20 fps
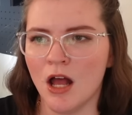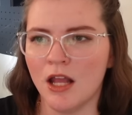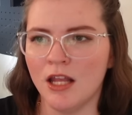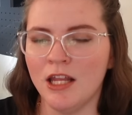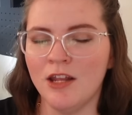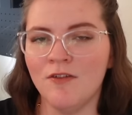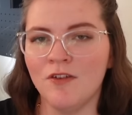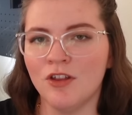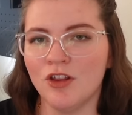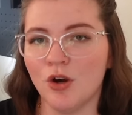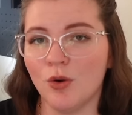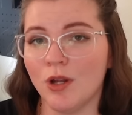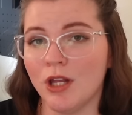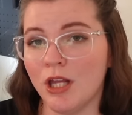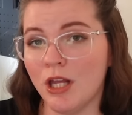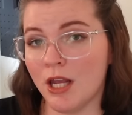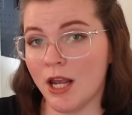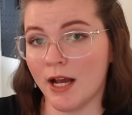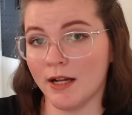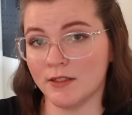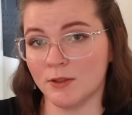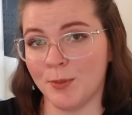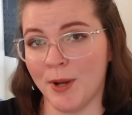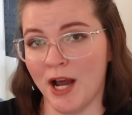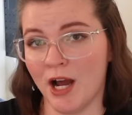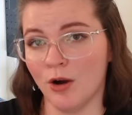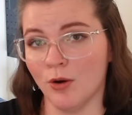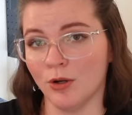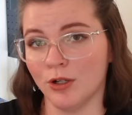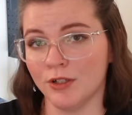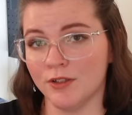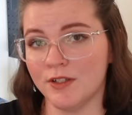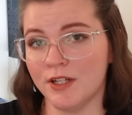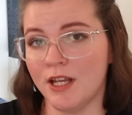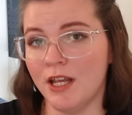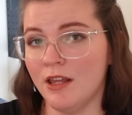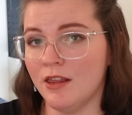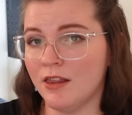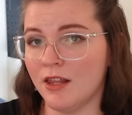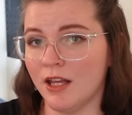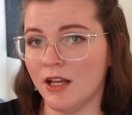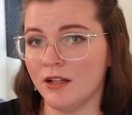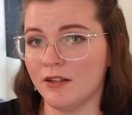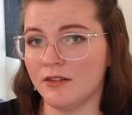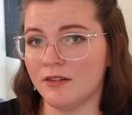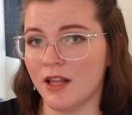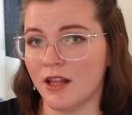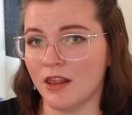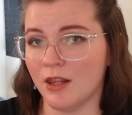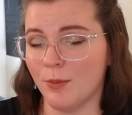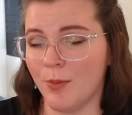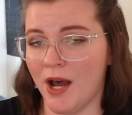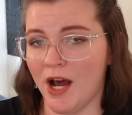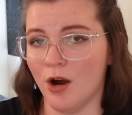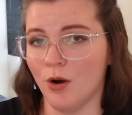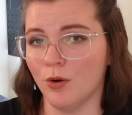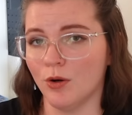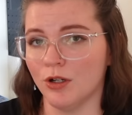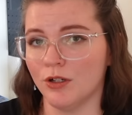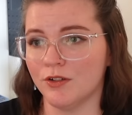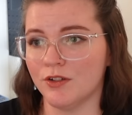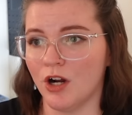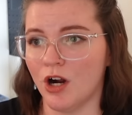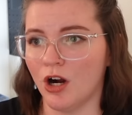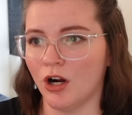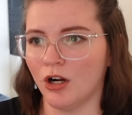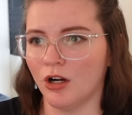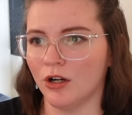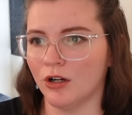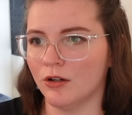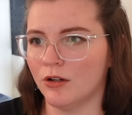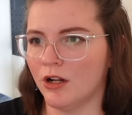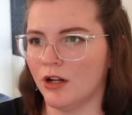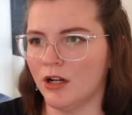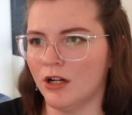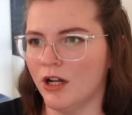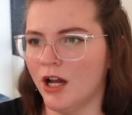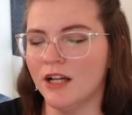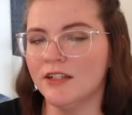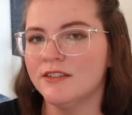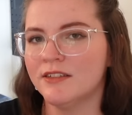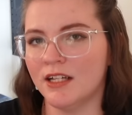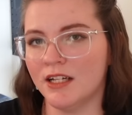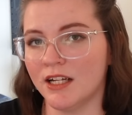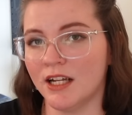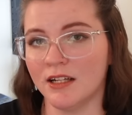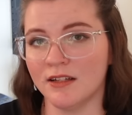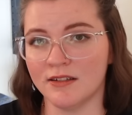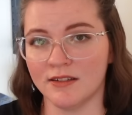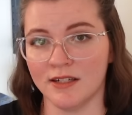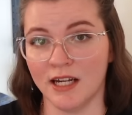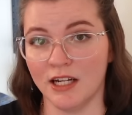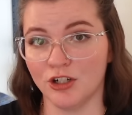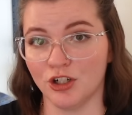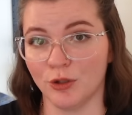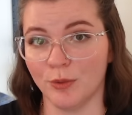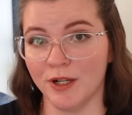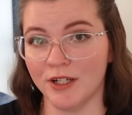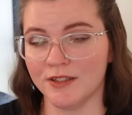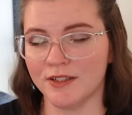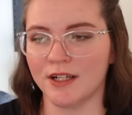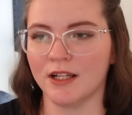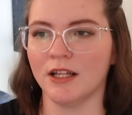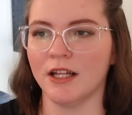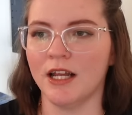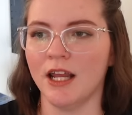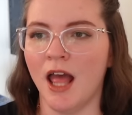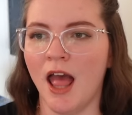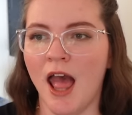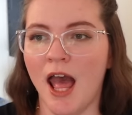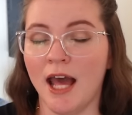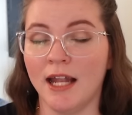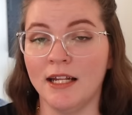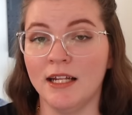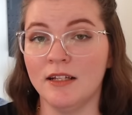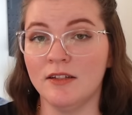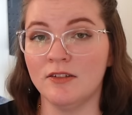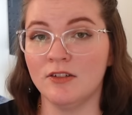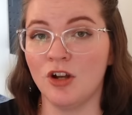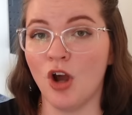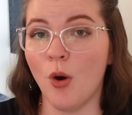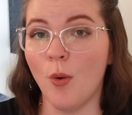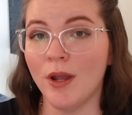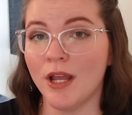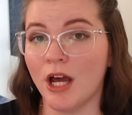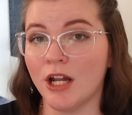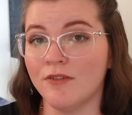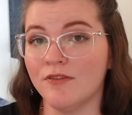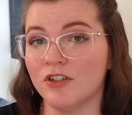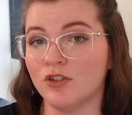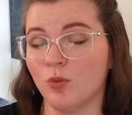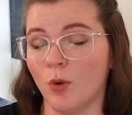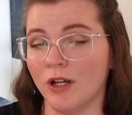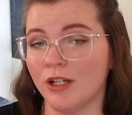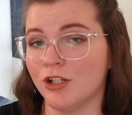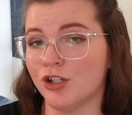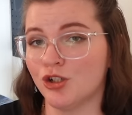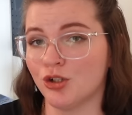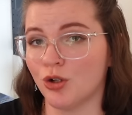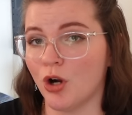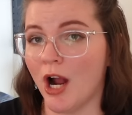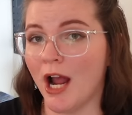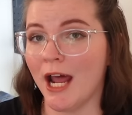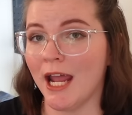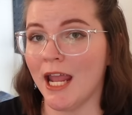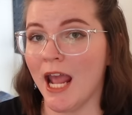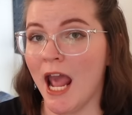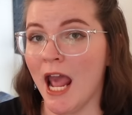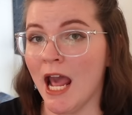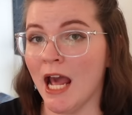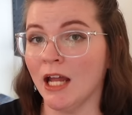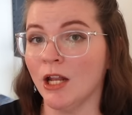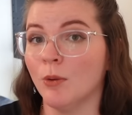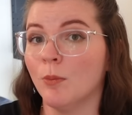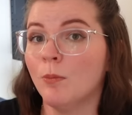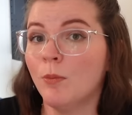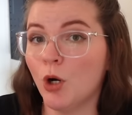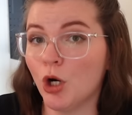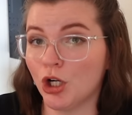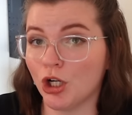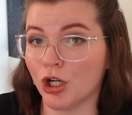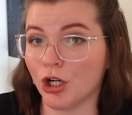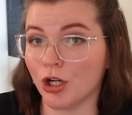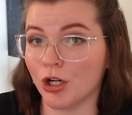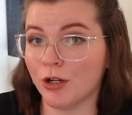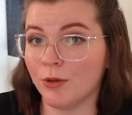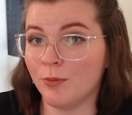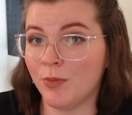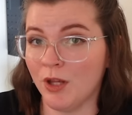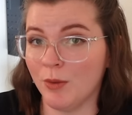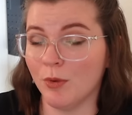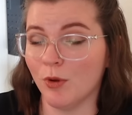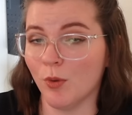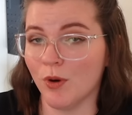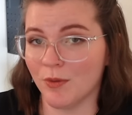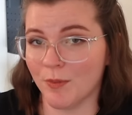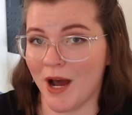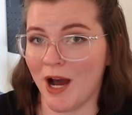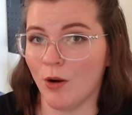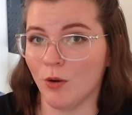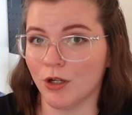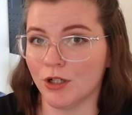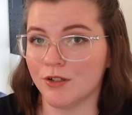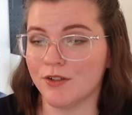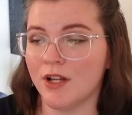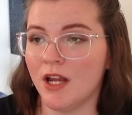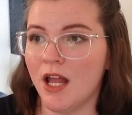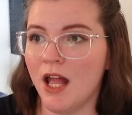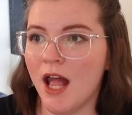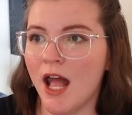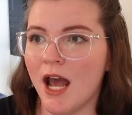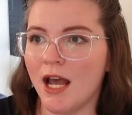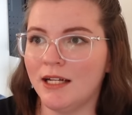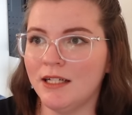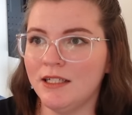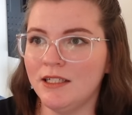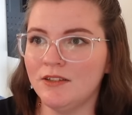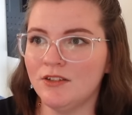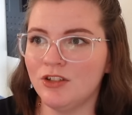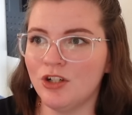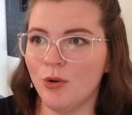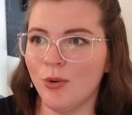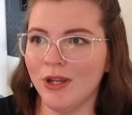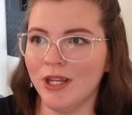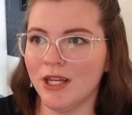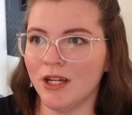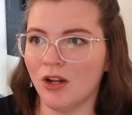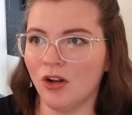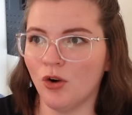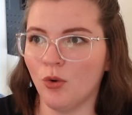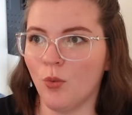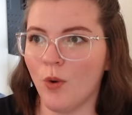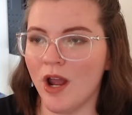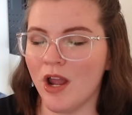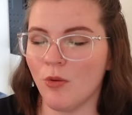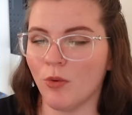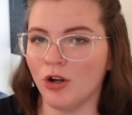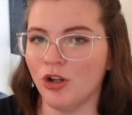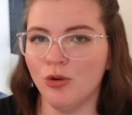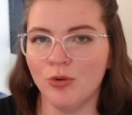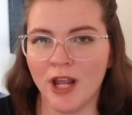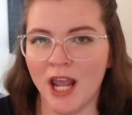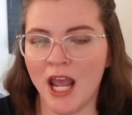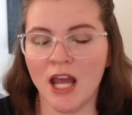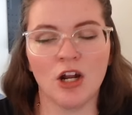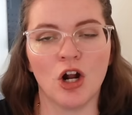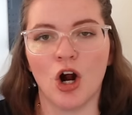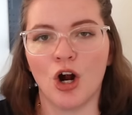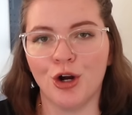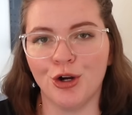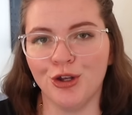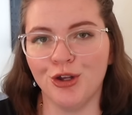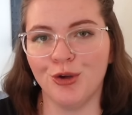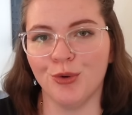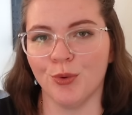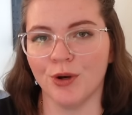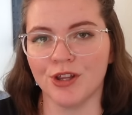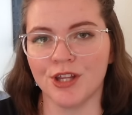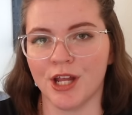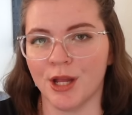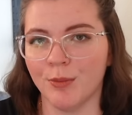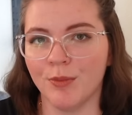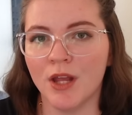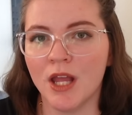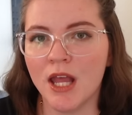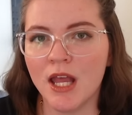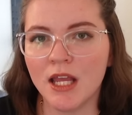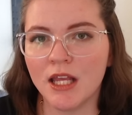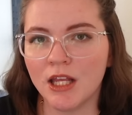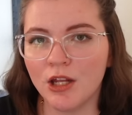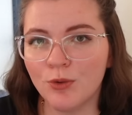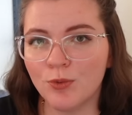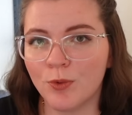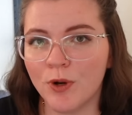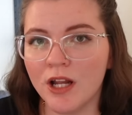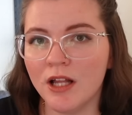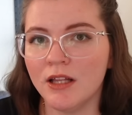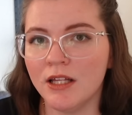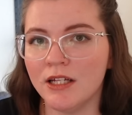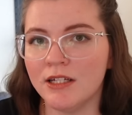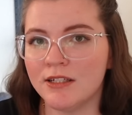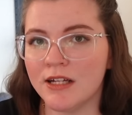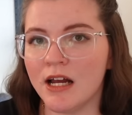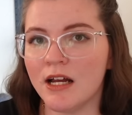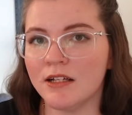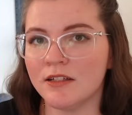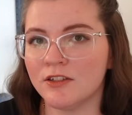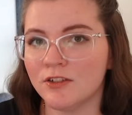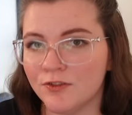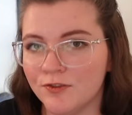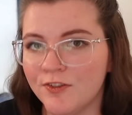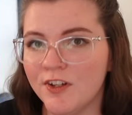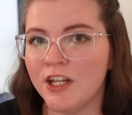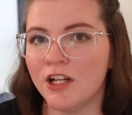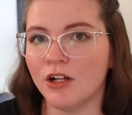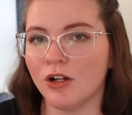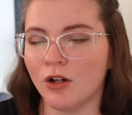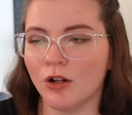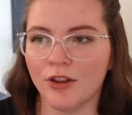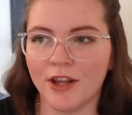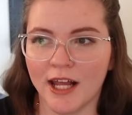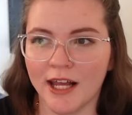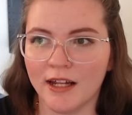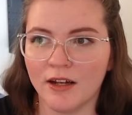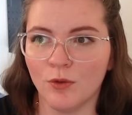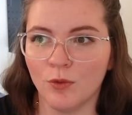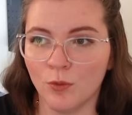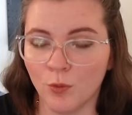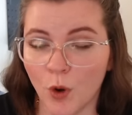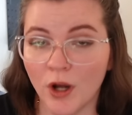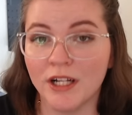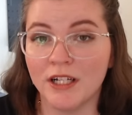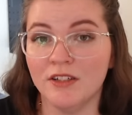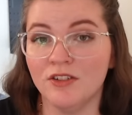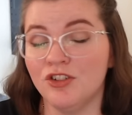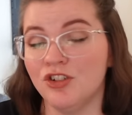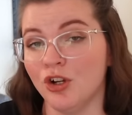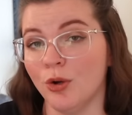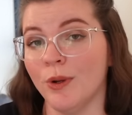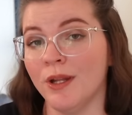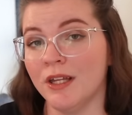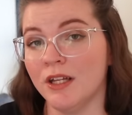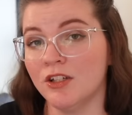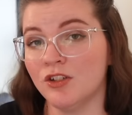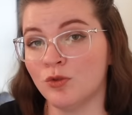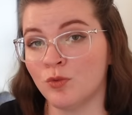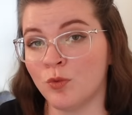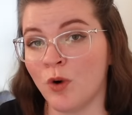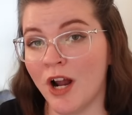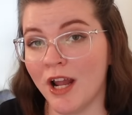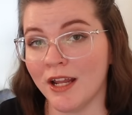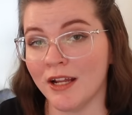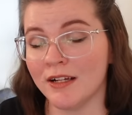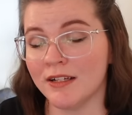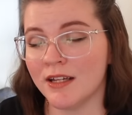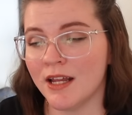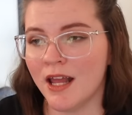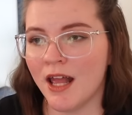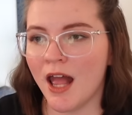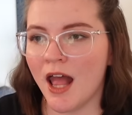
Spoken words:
even though he has powers, he thinks that the powers are a sin against nature, basically, and he's going out of his way to try and murder people with powers. And he's doing it in a way where you can't argue with him. He really does feel that what he's doing is right.